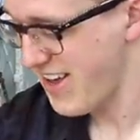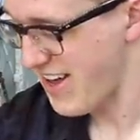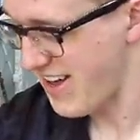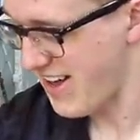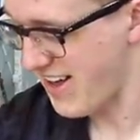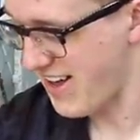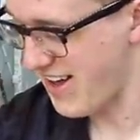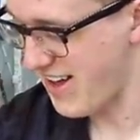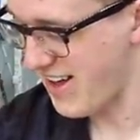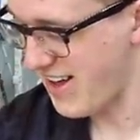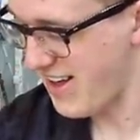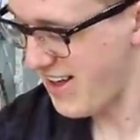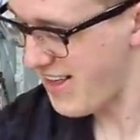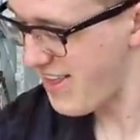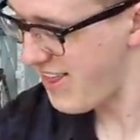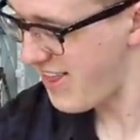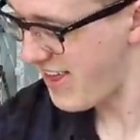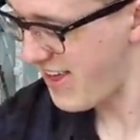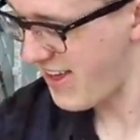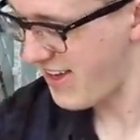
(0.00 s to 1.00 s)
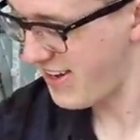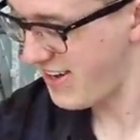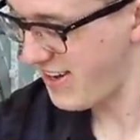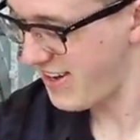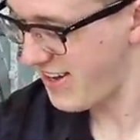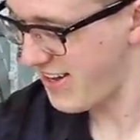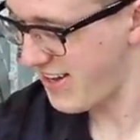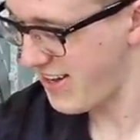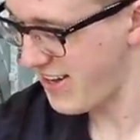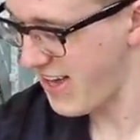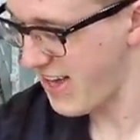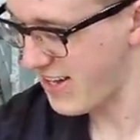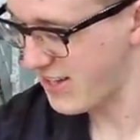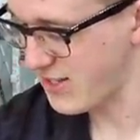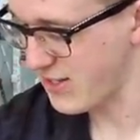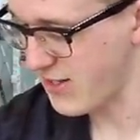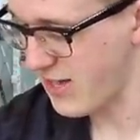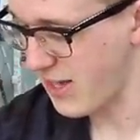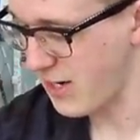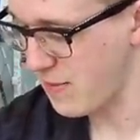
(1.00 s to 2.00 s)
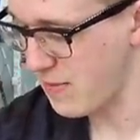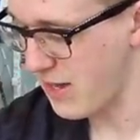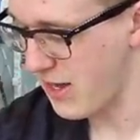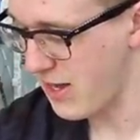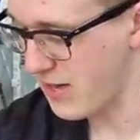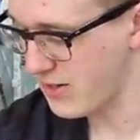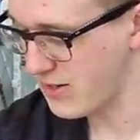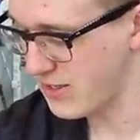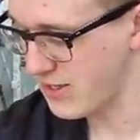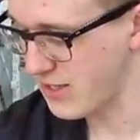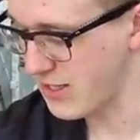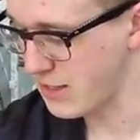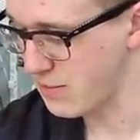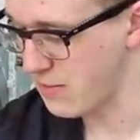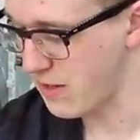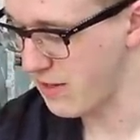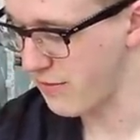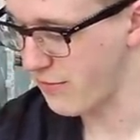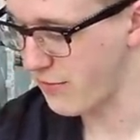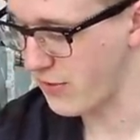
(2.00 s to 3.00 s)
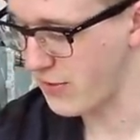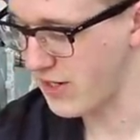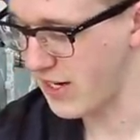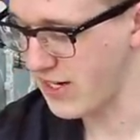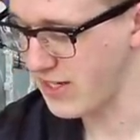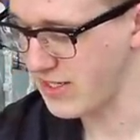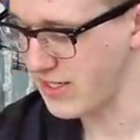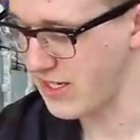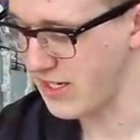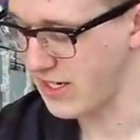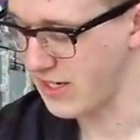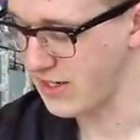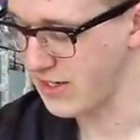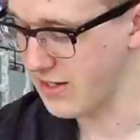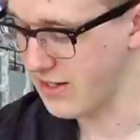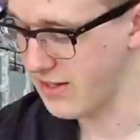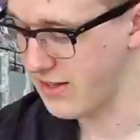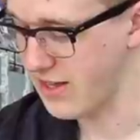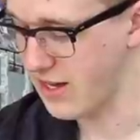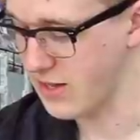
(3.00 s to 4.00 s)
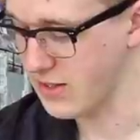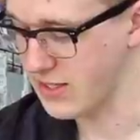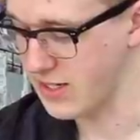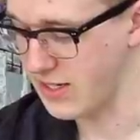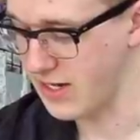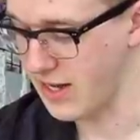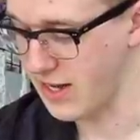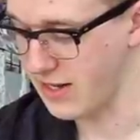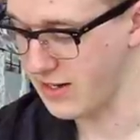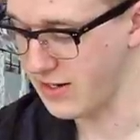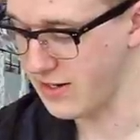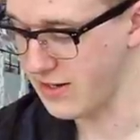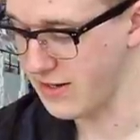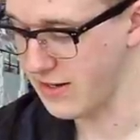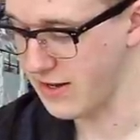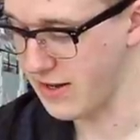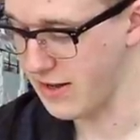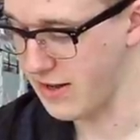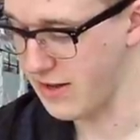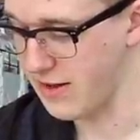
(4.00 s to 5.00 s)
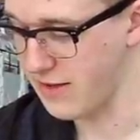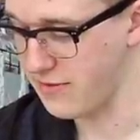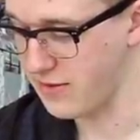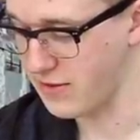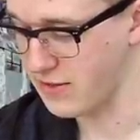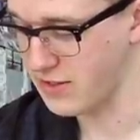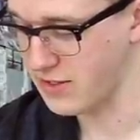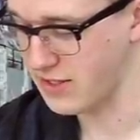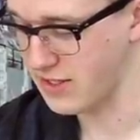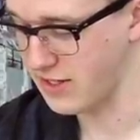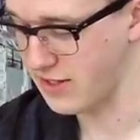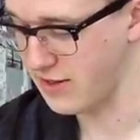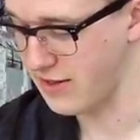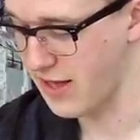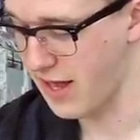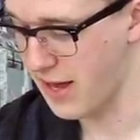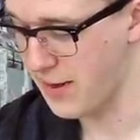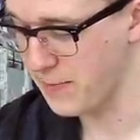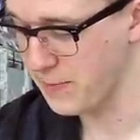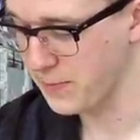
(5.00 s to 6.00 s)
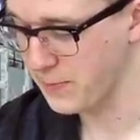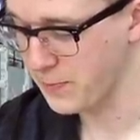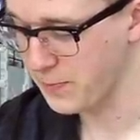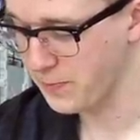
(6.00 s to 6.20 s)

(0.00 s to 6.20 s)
Uh, then, uh, yeah, so that'll be out this month for nineteen thousand yen, uh, if you're interested in that.